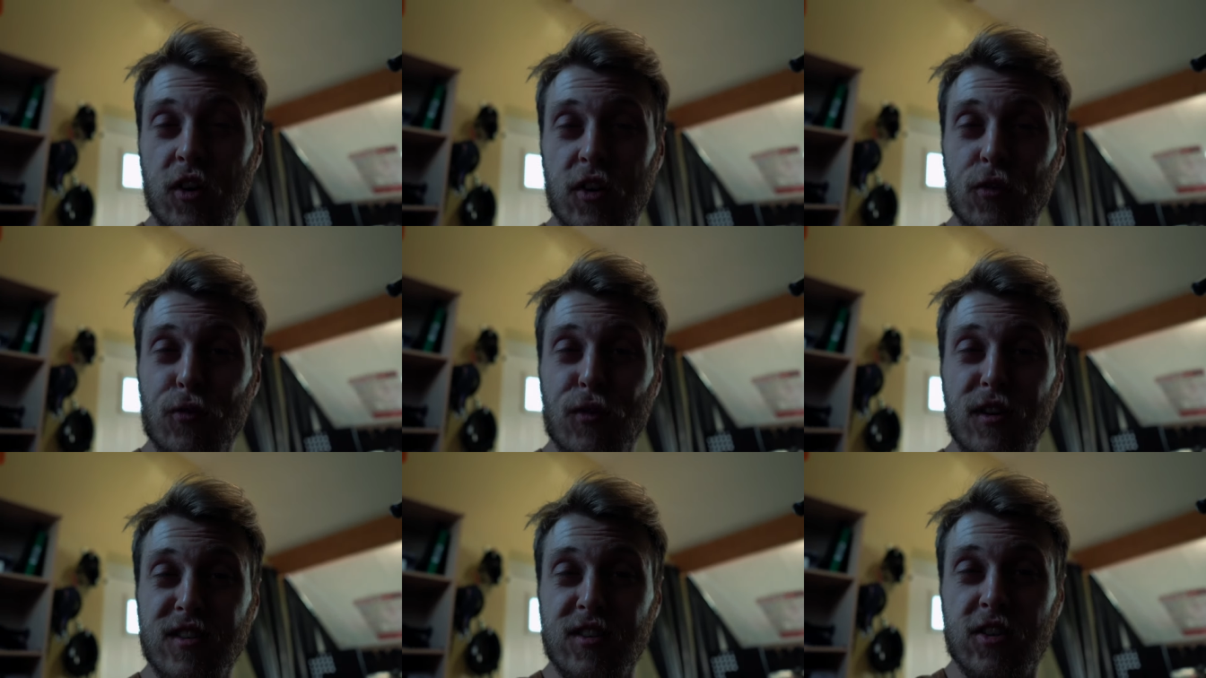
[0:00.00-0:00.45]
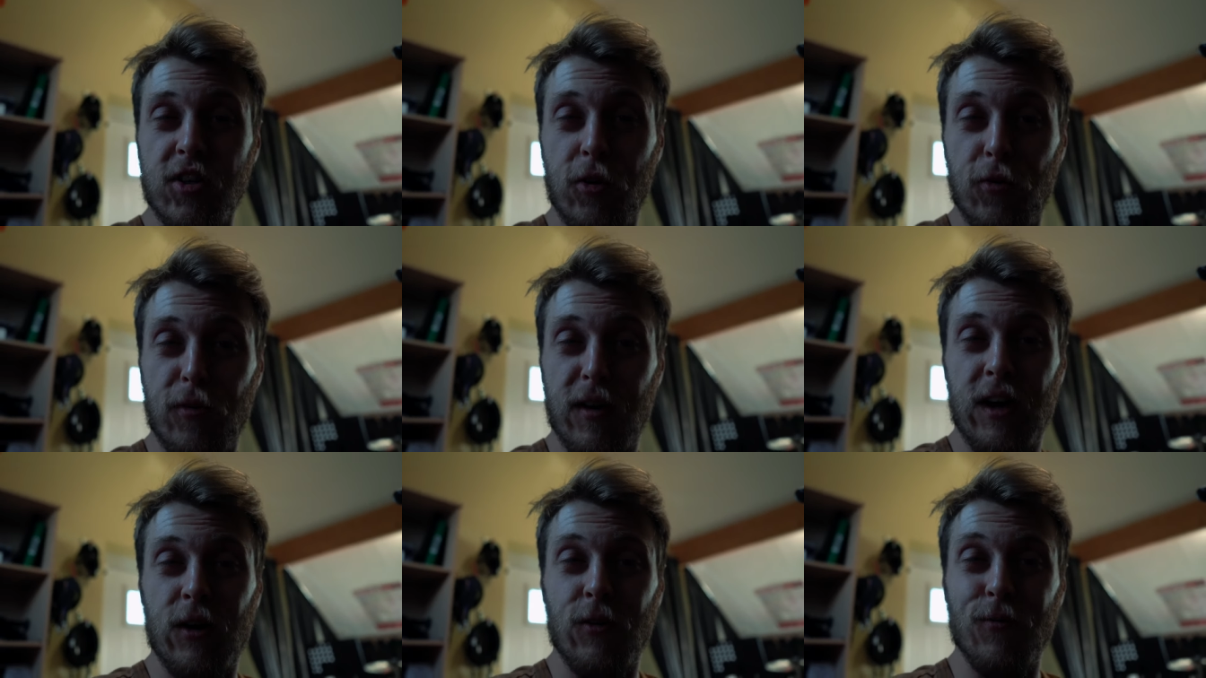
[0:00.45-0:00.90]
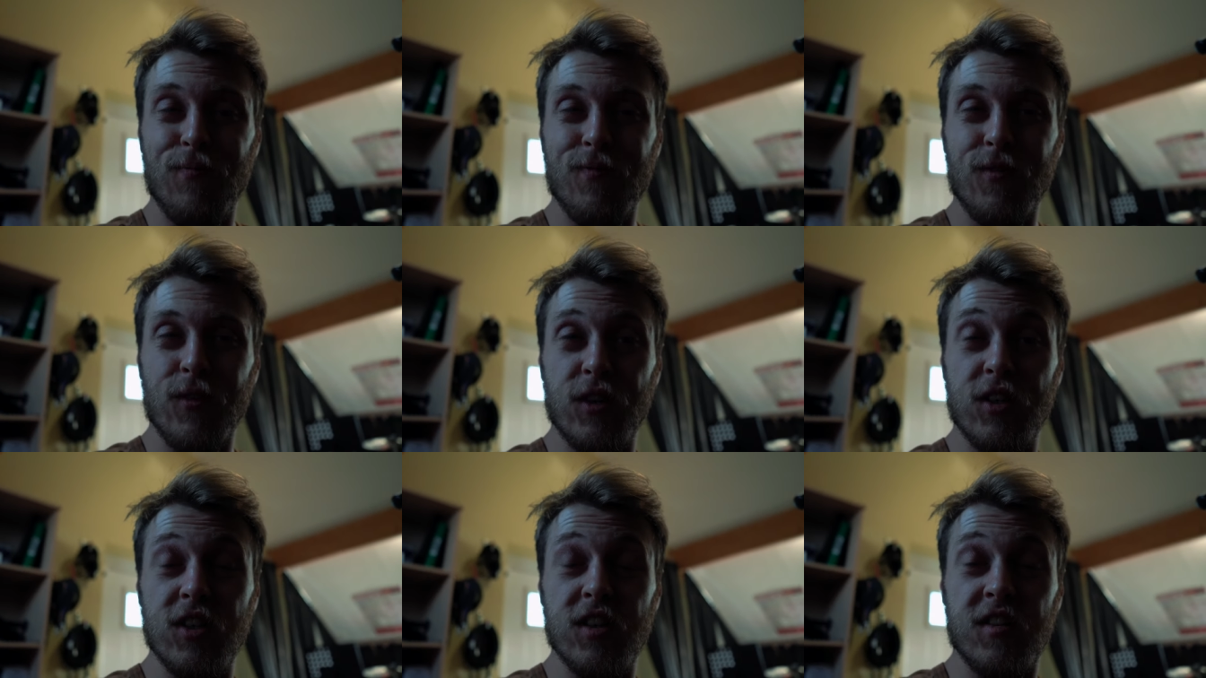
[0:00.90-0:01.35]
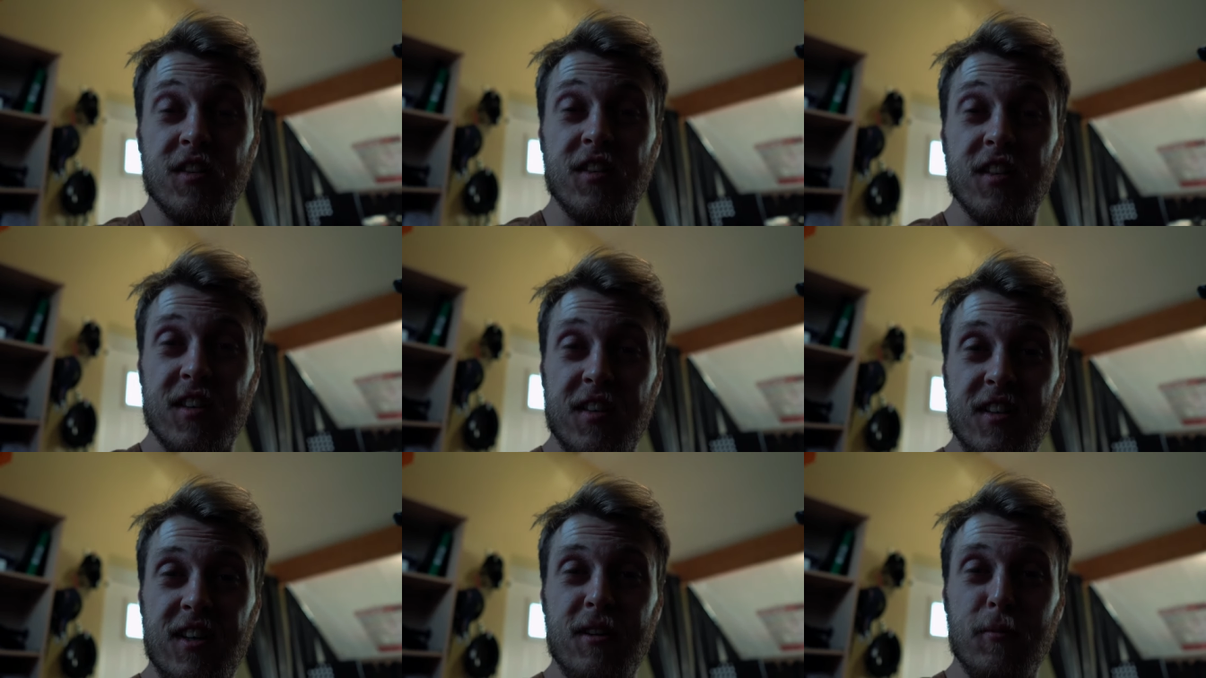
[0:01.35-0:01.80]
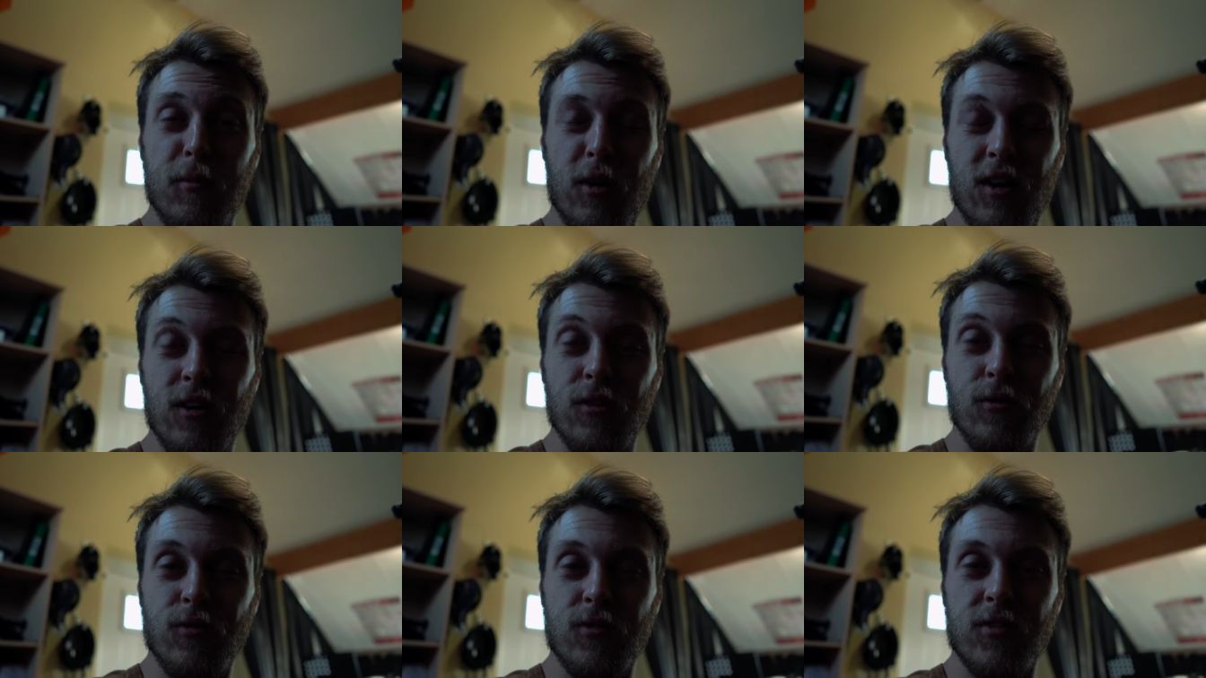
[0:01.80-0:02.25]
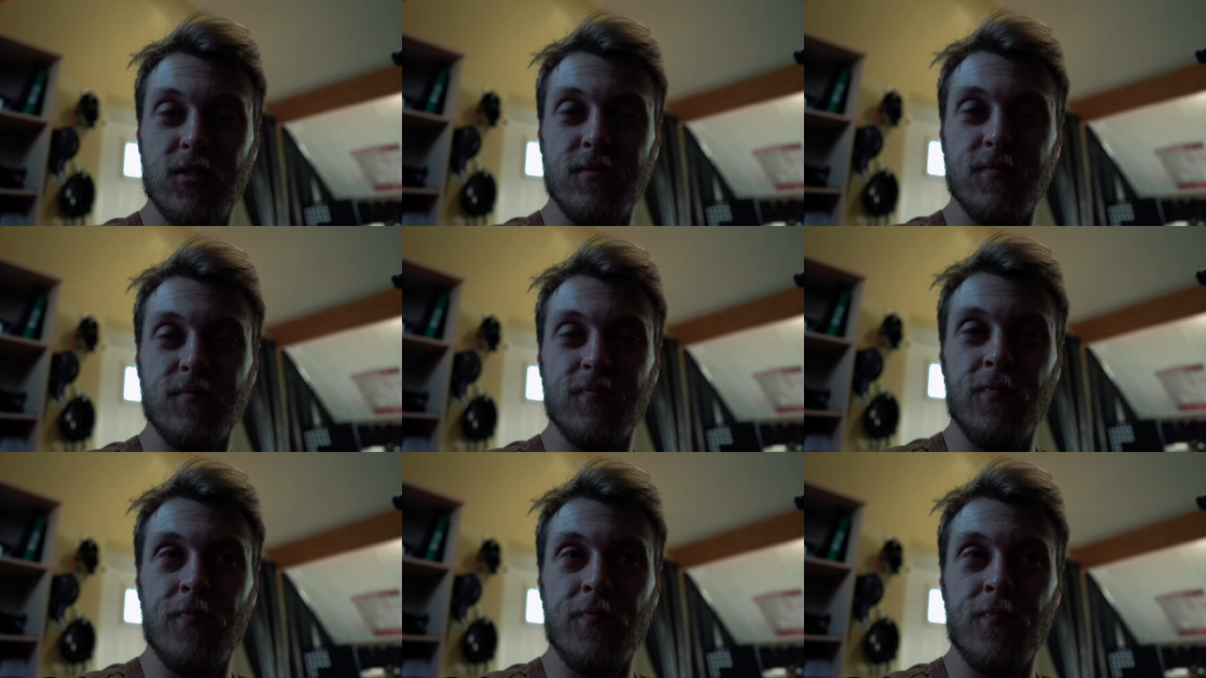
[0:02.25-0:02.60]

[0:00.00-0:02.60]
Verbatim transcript: to do run two now, which is sixteen miles.